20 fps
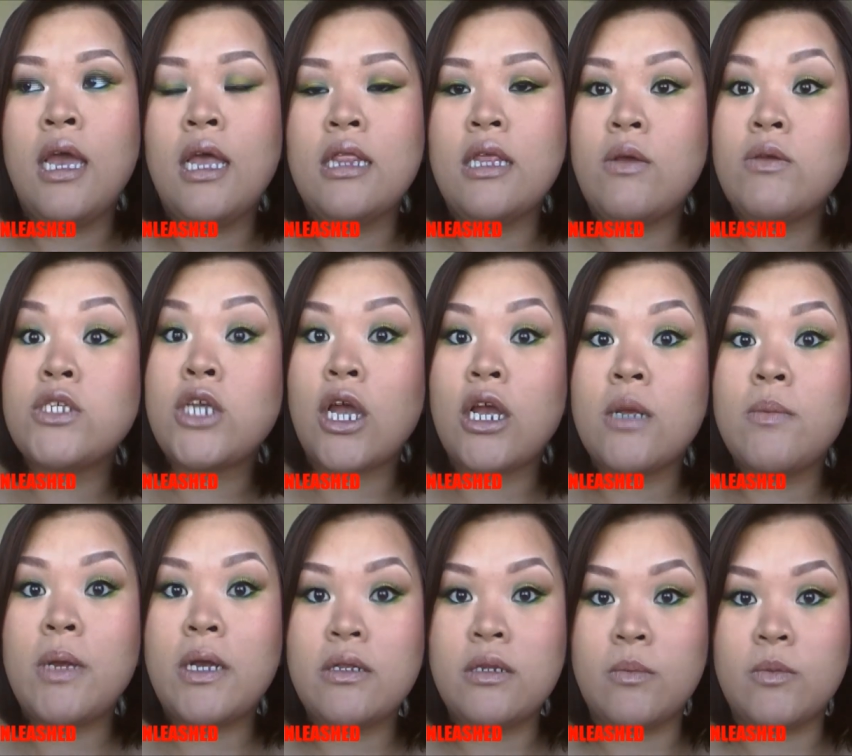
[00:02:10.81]
And they were
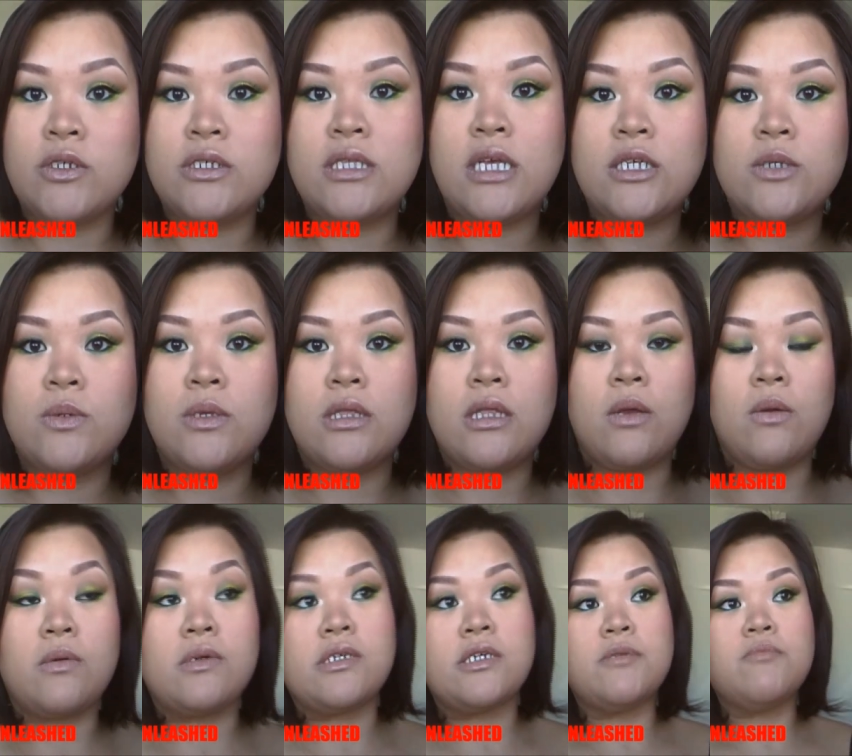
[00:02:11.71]
talking about numbers, that's what
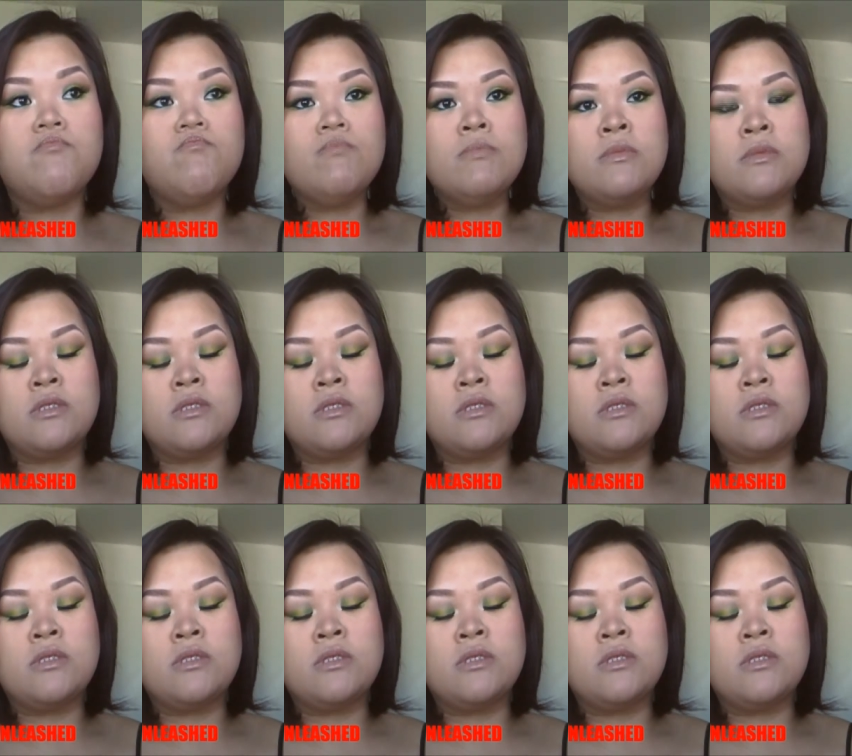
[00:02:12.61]
they were